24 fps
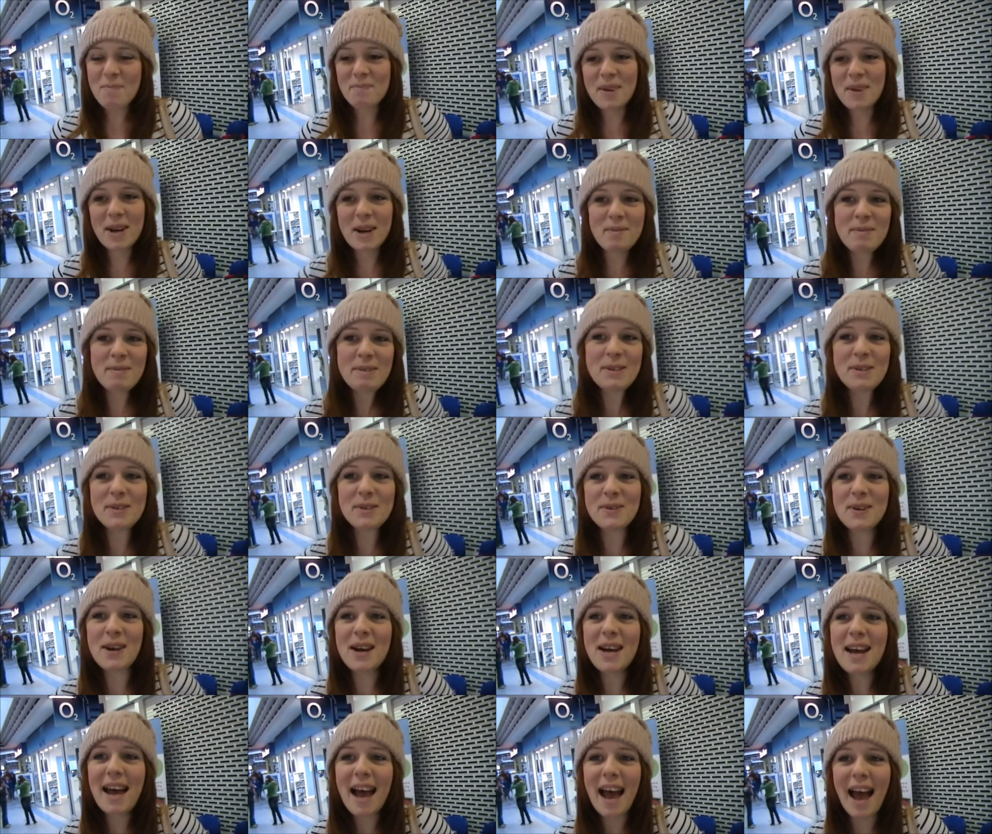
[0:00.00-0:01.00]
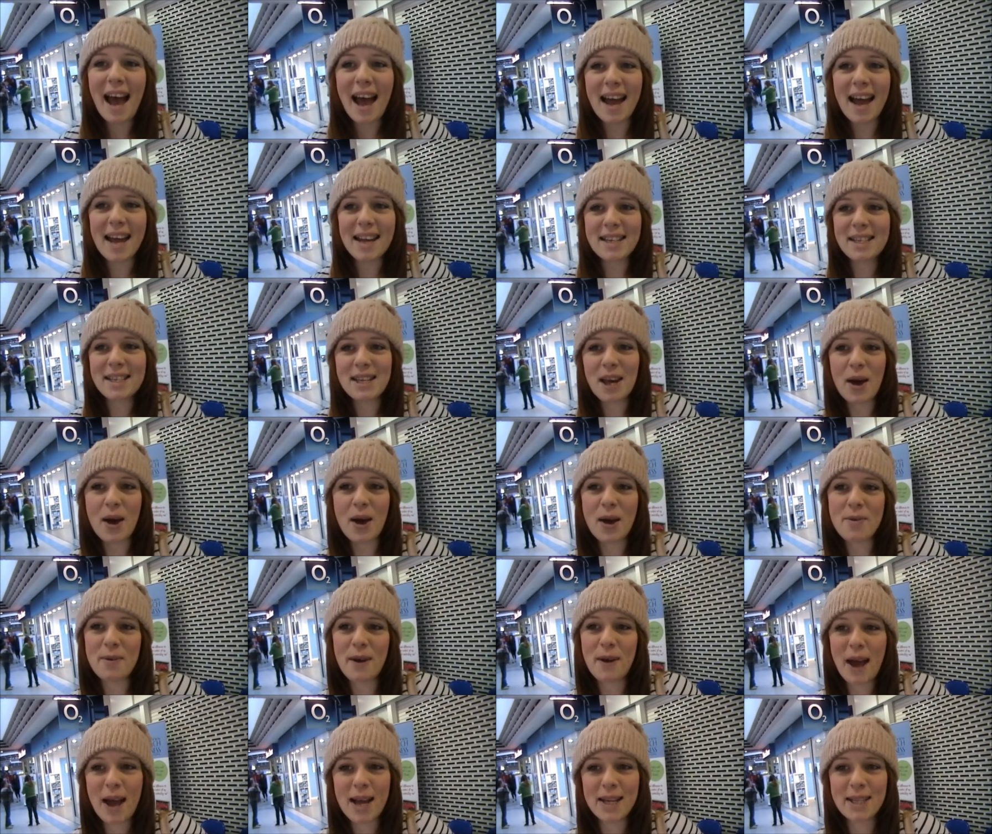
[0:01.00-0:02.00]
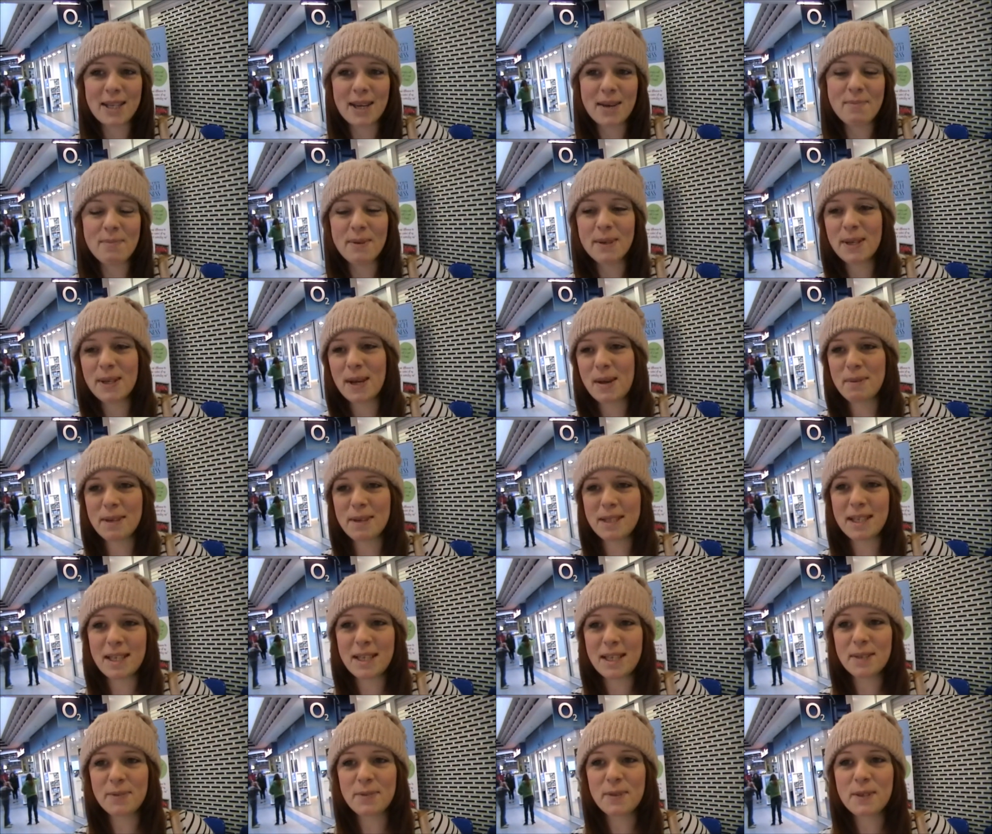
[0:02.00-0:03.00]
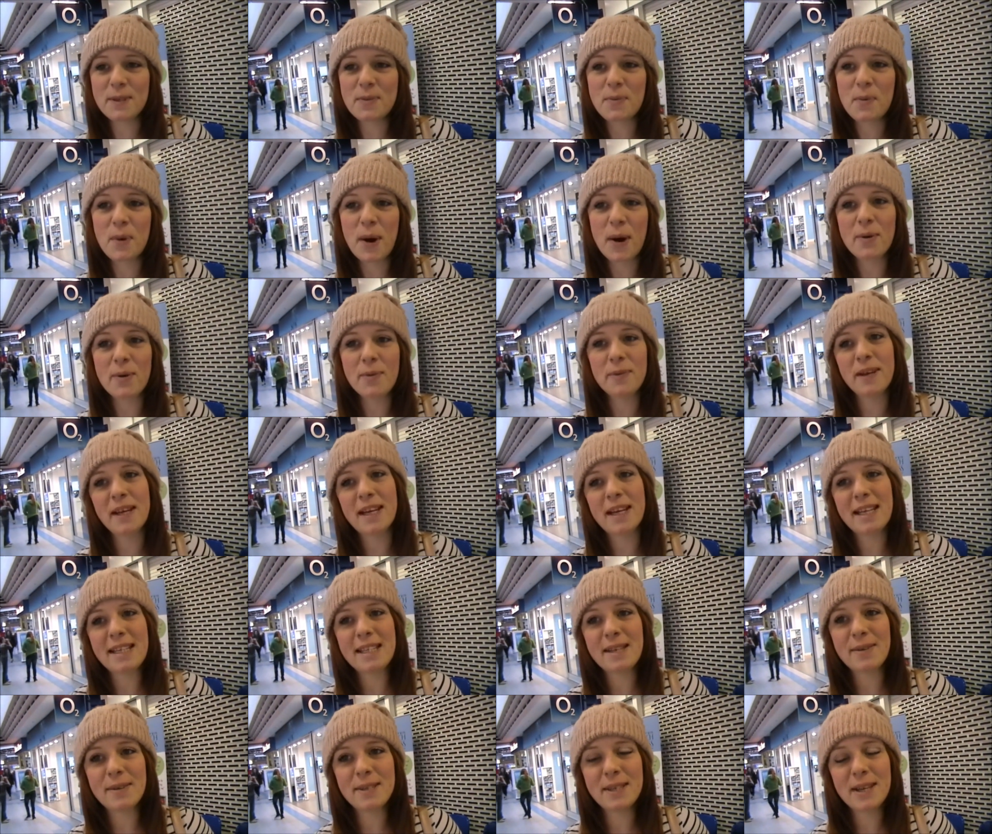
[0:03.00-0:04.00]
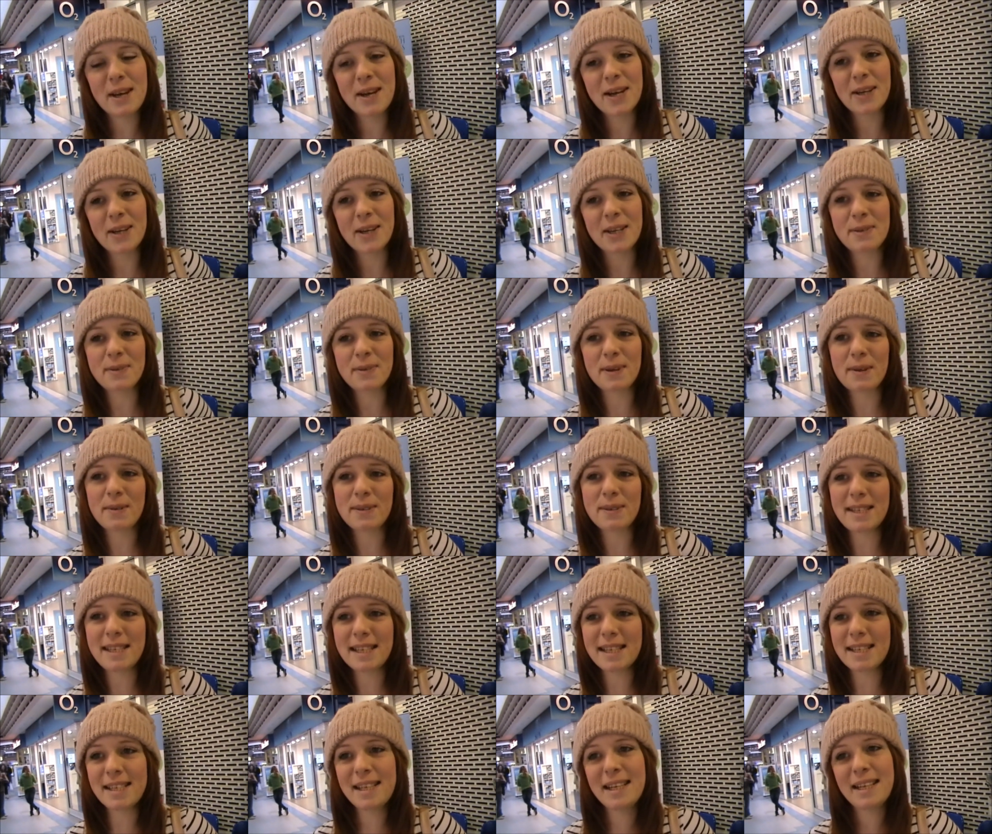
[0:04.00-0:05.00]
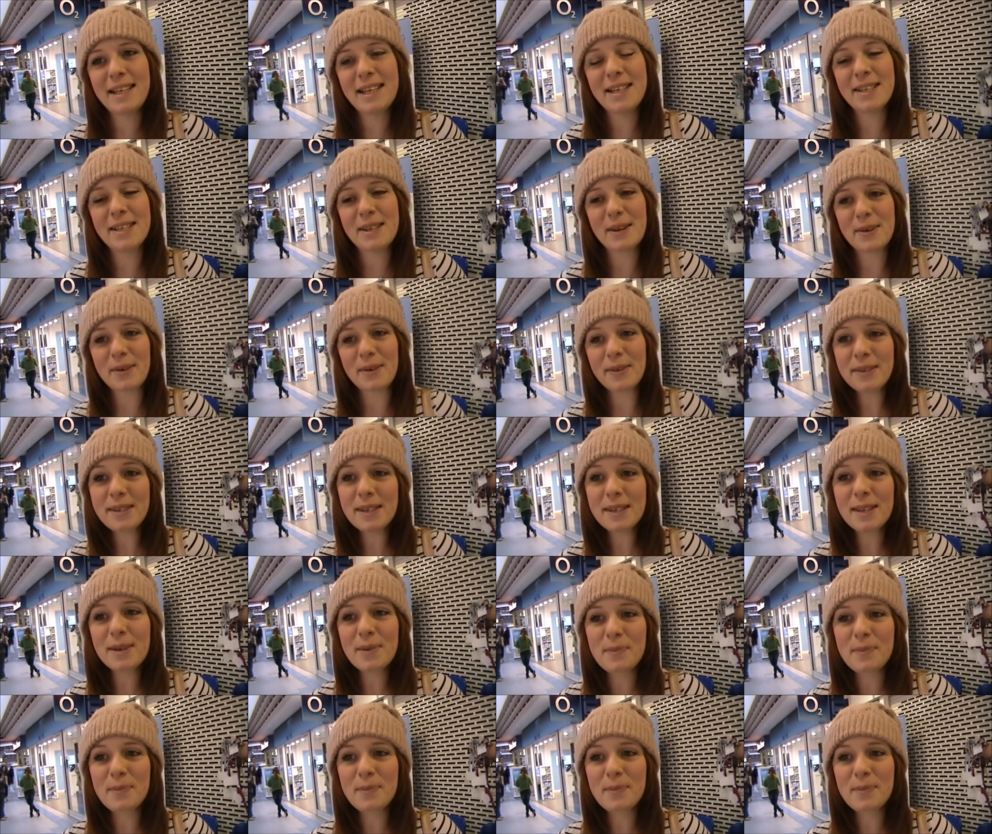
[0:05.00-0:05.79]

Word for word: Um, my name is Laura and I've had type 1 diabetes for 12 years. I was diagnosed when I was 16 years old.